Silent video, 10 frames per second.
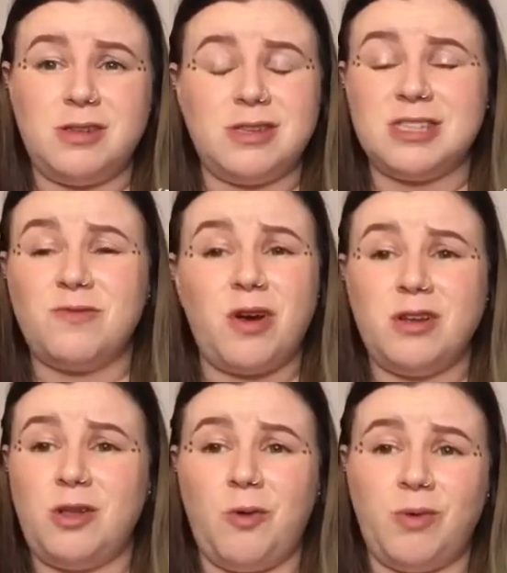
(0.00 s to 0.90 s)
that's very
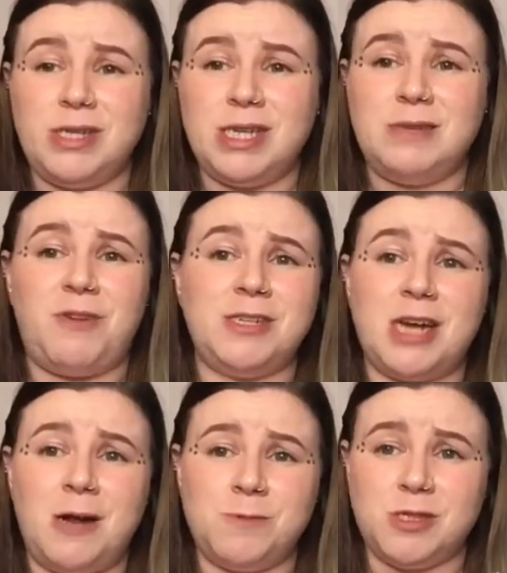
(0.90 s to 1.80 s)
long-winded very
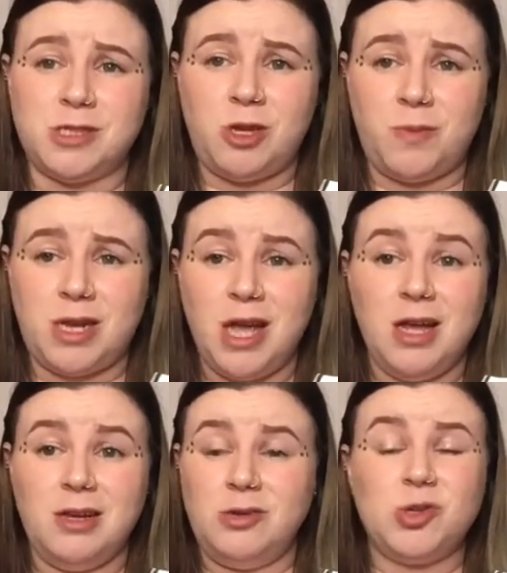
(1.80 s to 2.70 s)
time consuming
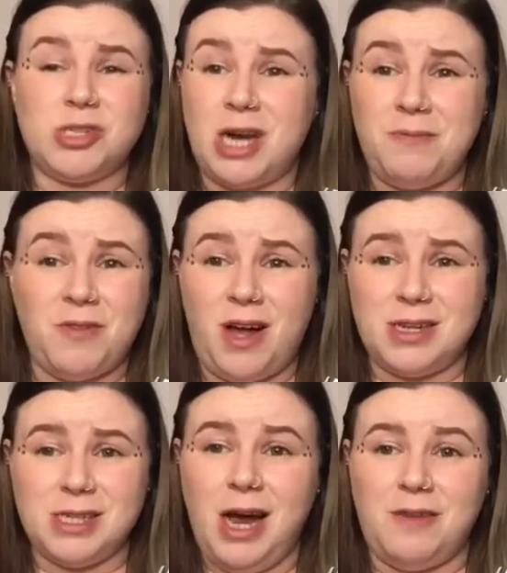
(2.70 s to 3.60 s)
who's got time for that
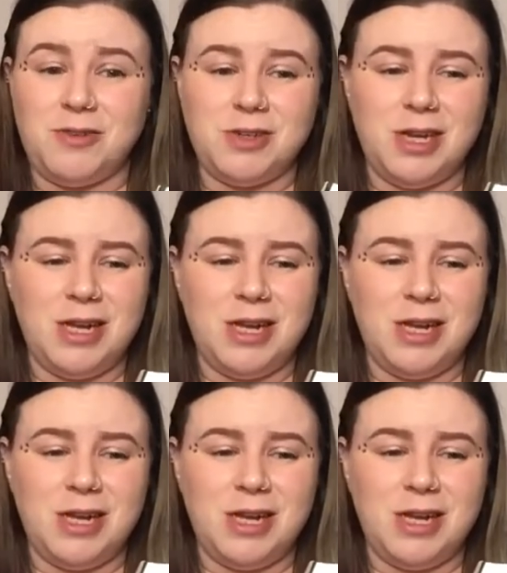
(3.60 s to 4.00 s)
because I haven't